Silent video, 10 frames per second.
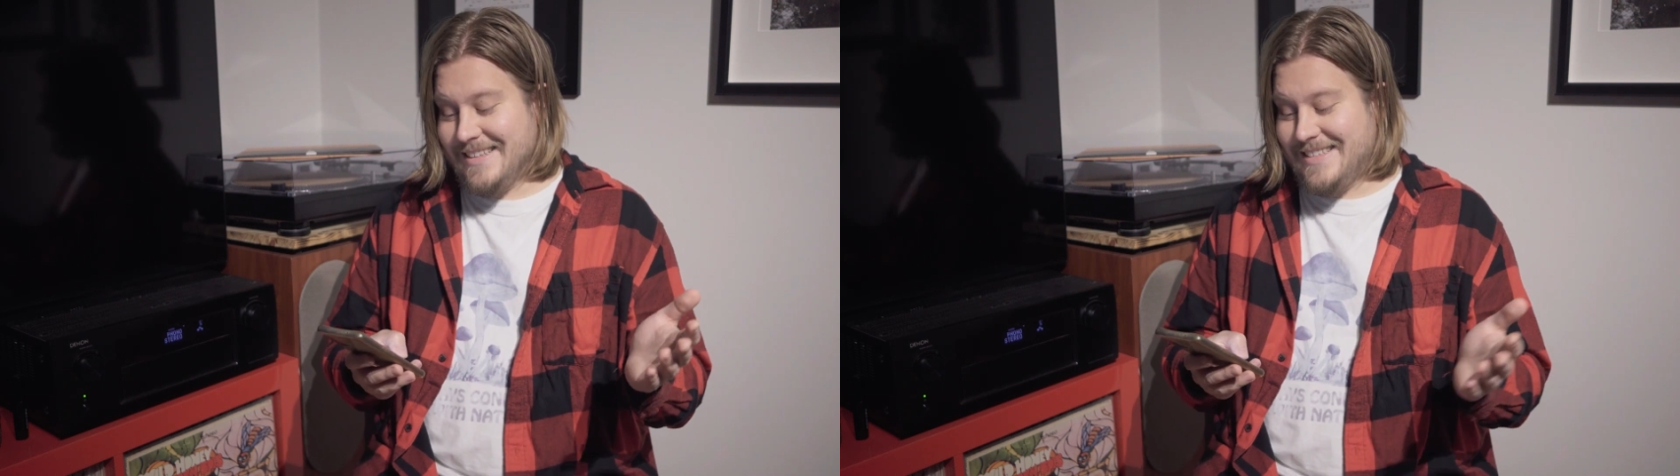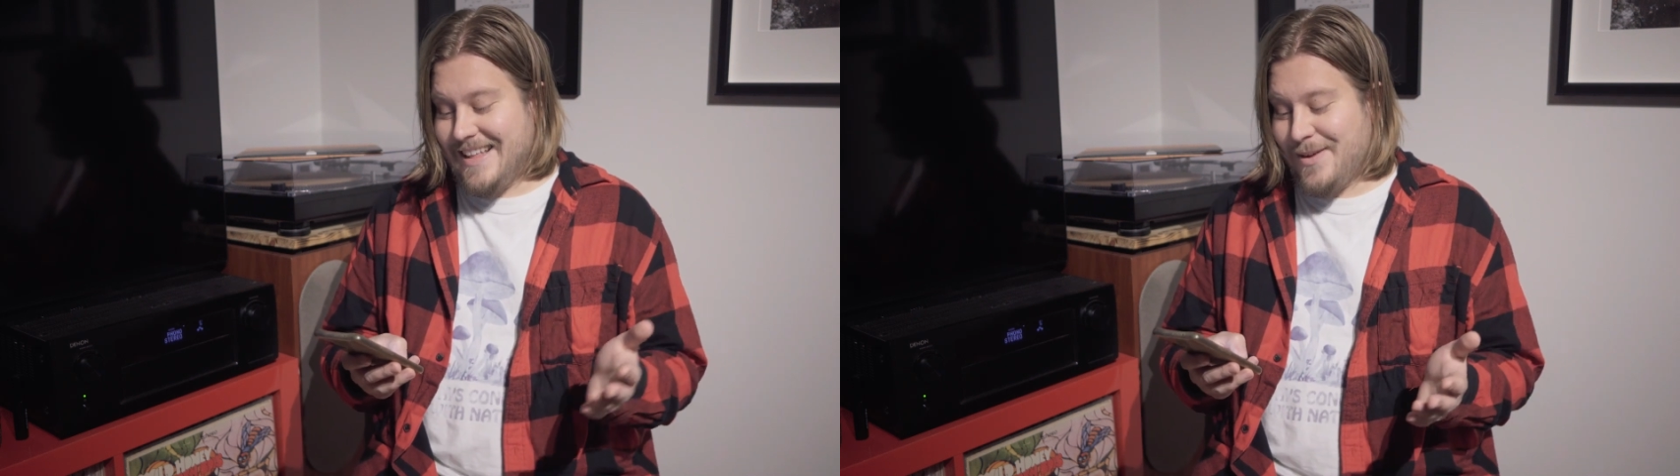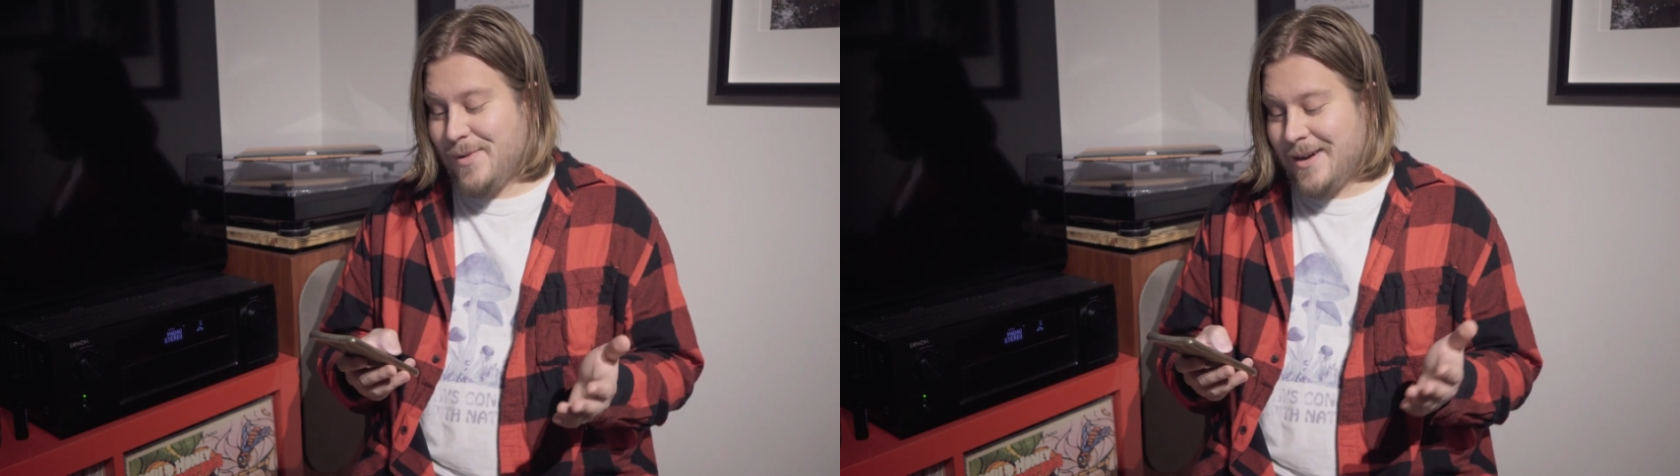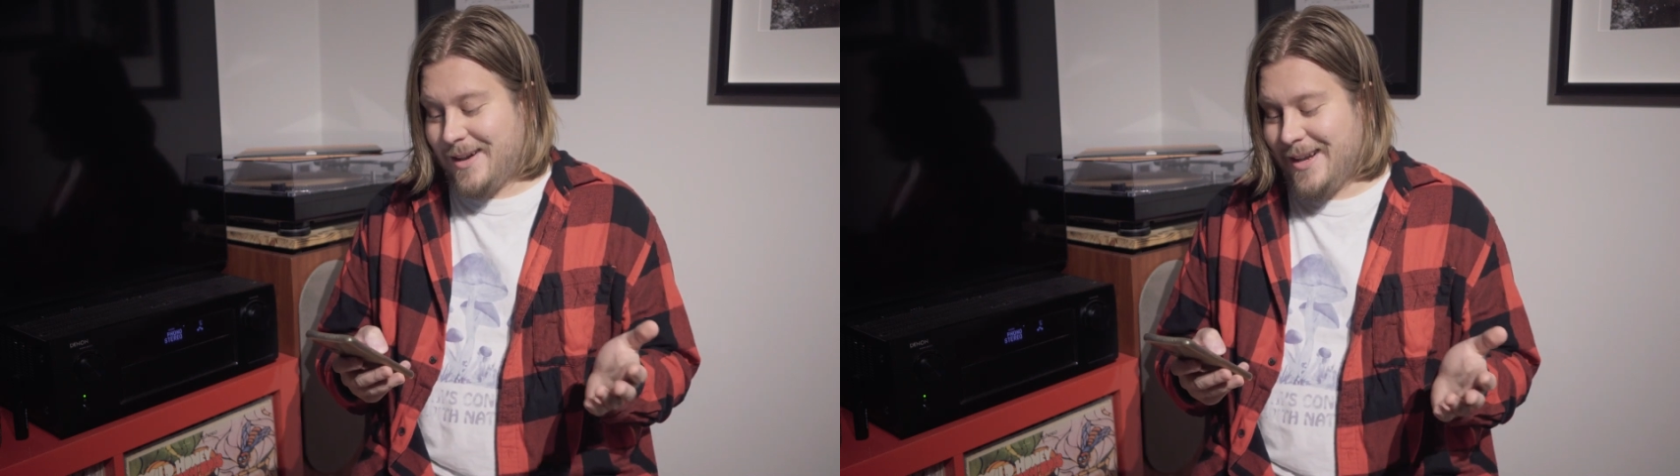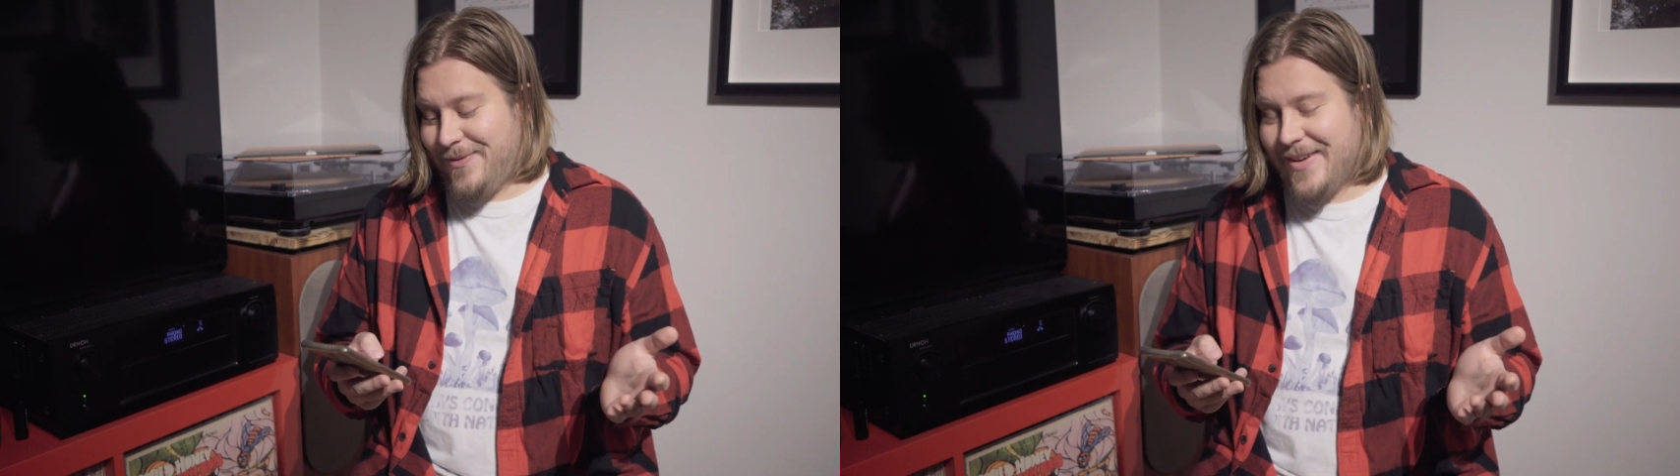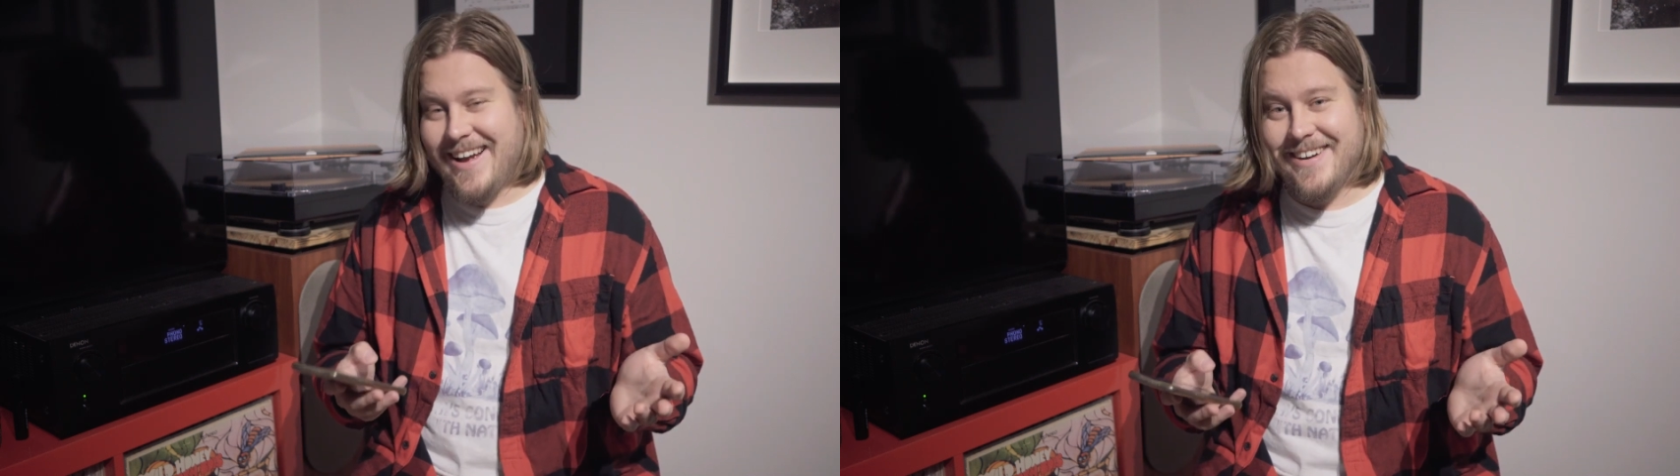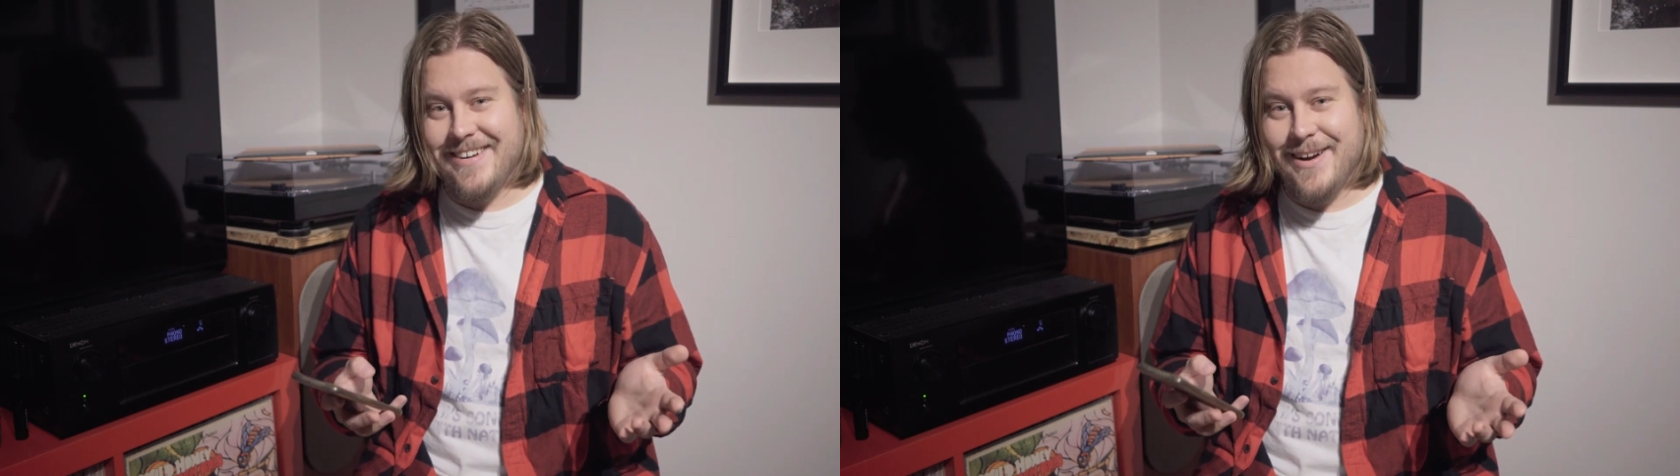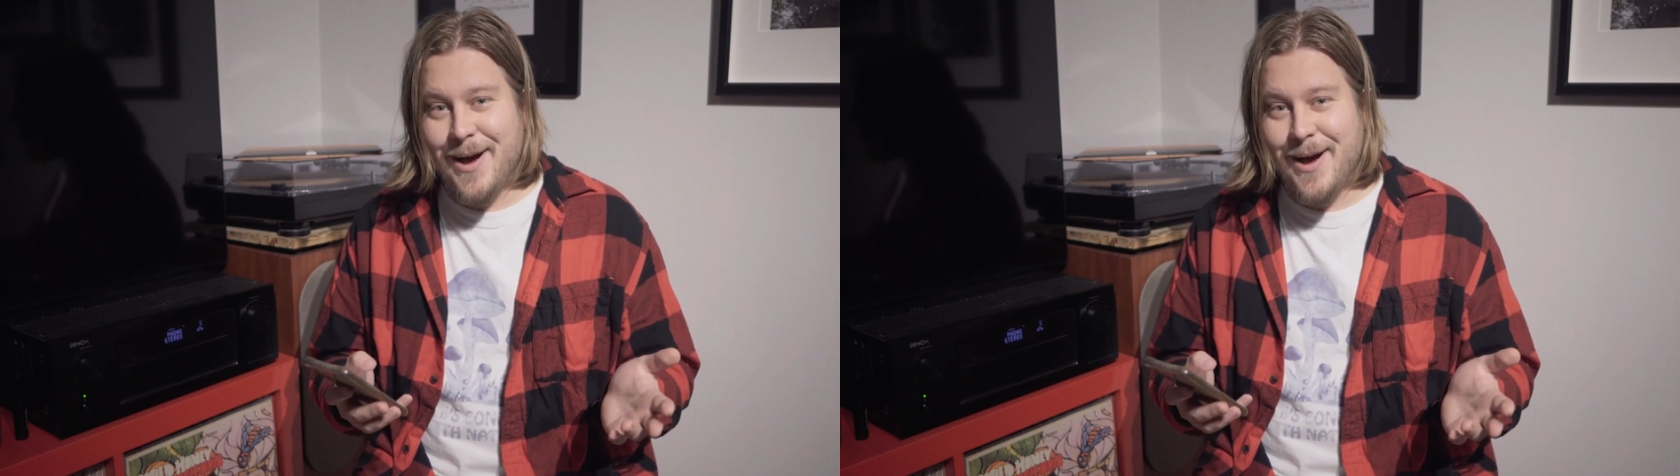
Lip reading: It's like, what a cliffhanger.